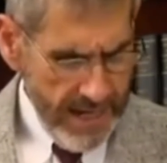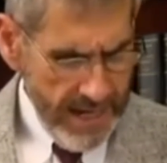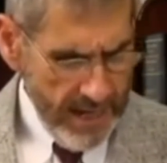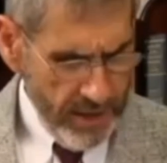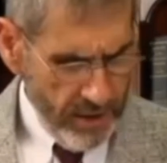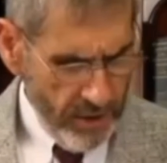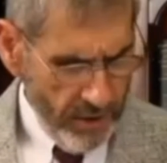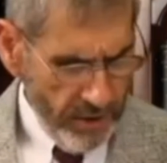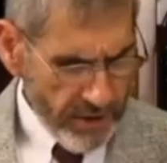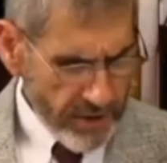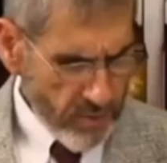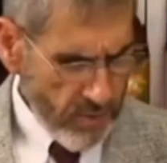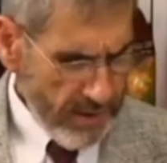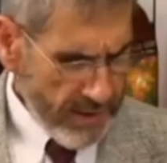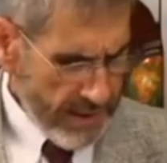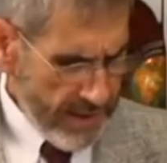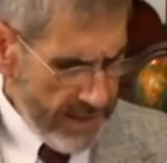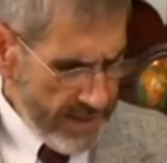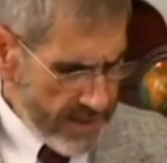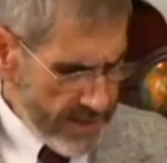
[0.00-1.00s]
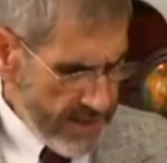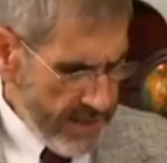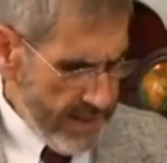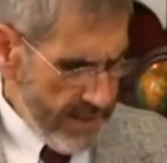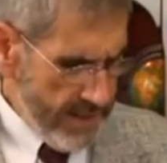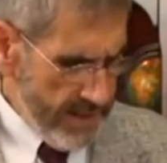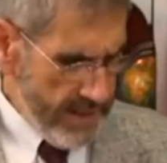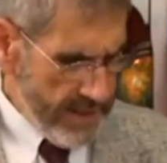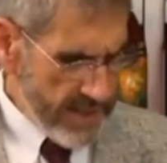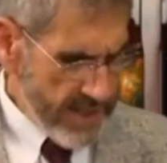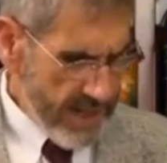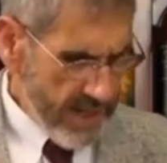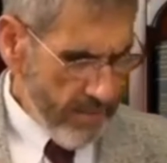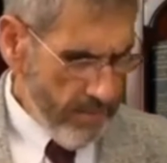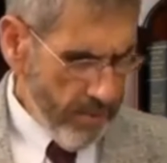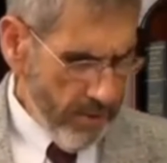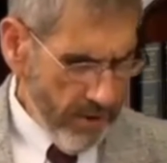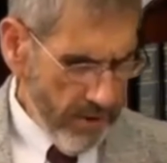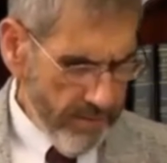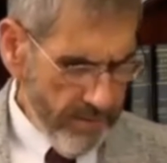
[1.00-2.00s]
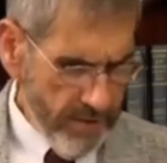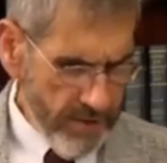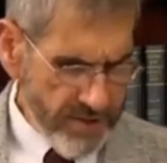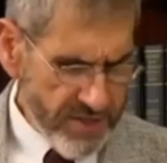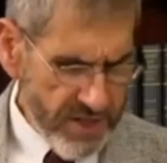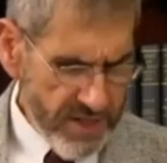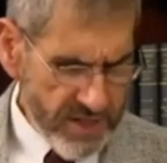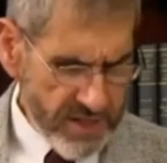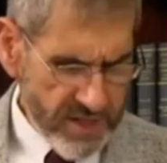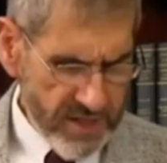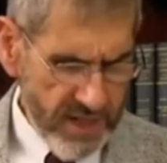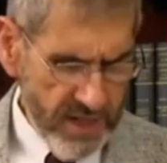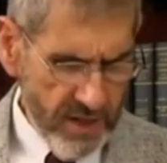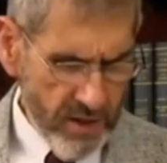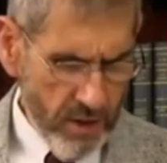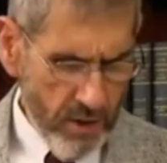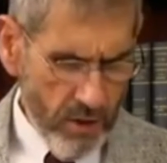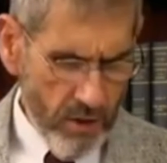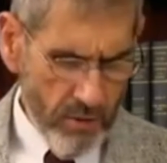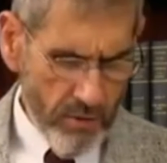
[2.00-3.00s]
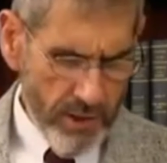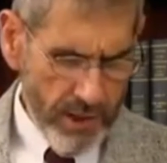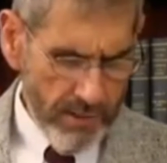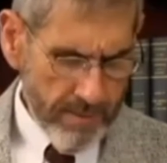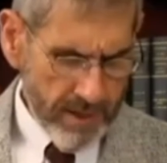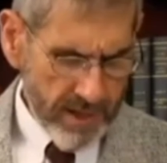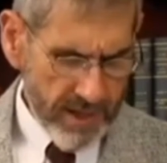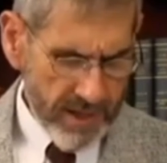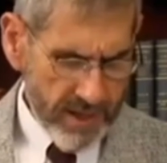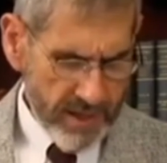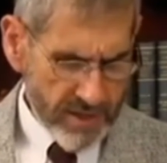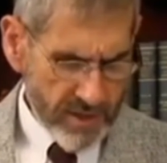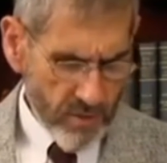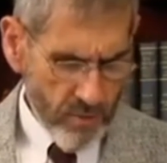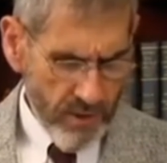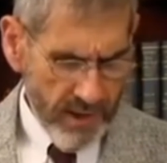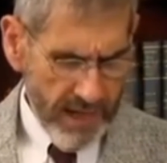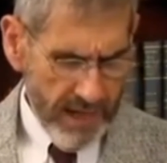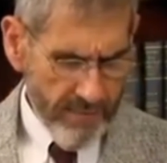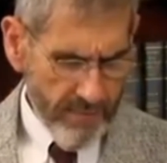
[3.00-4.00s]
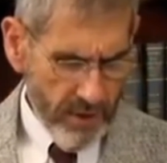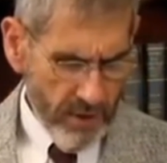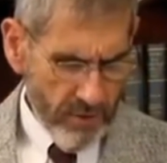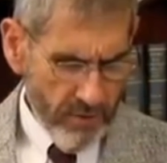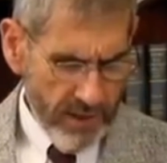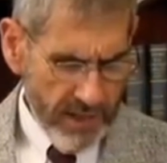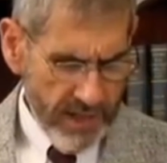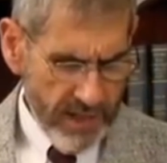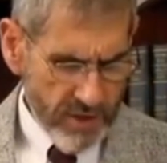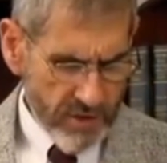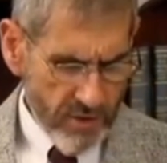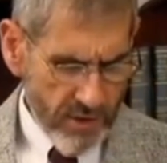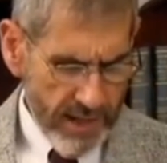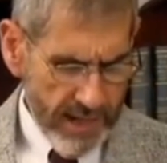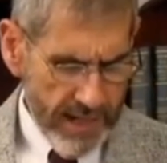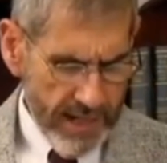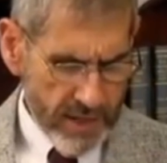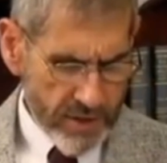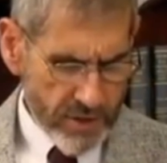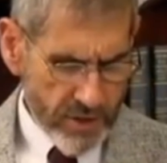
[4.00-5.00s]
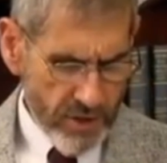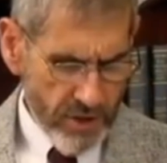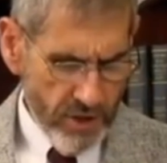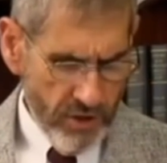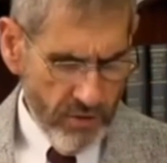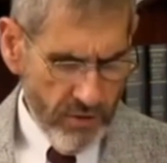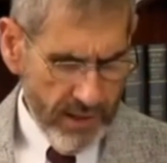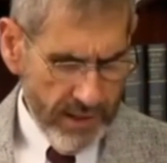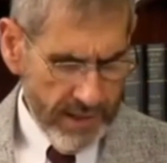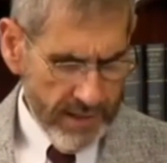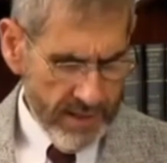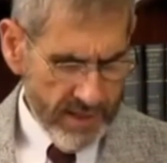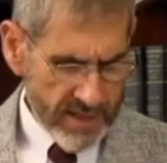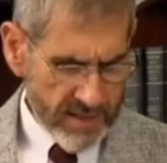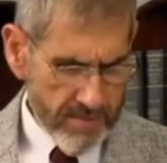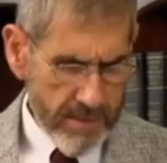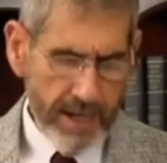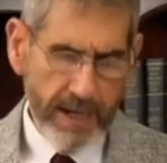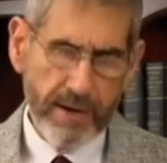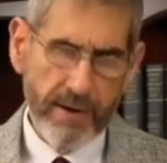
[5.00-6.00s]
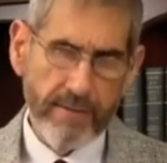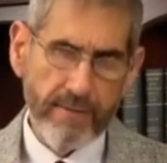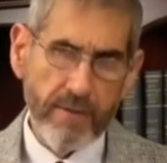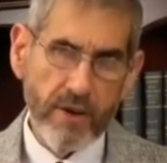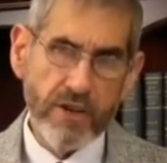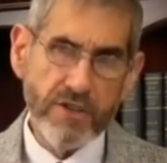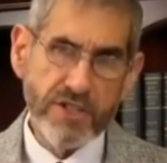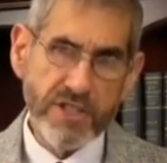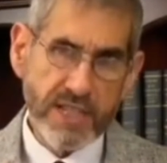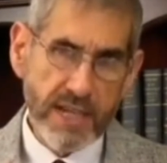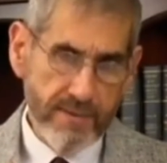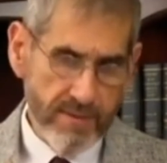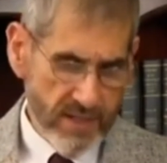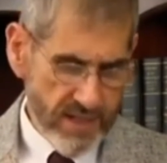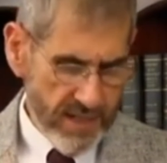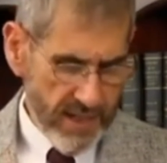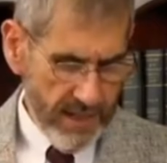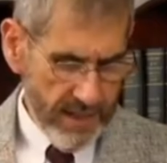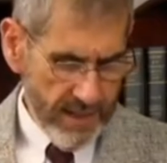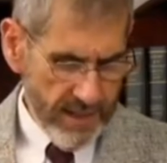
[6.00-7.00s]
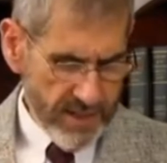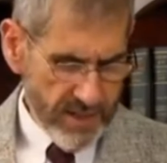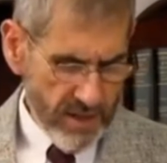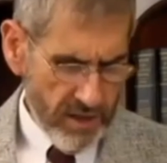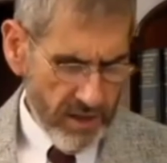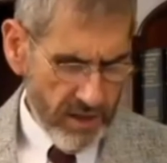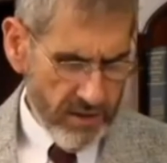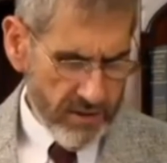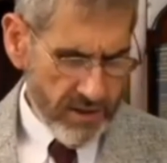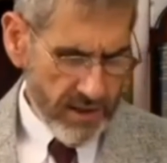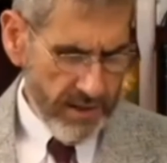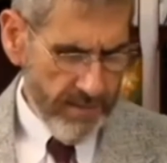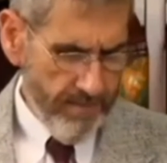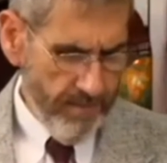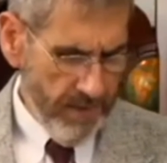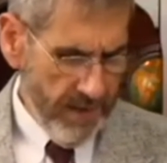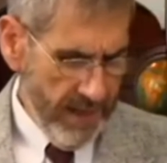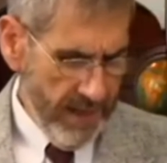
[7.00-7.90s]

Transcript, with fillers: And notice what they said, the second part of verse 16 O Nebuchadnezzar, we have no need to answer you in this matter. Verse 17, listen closely.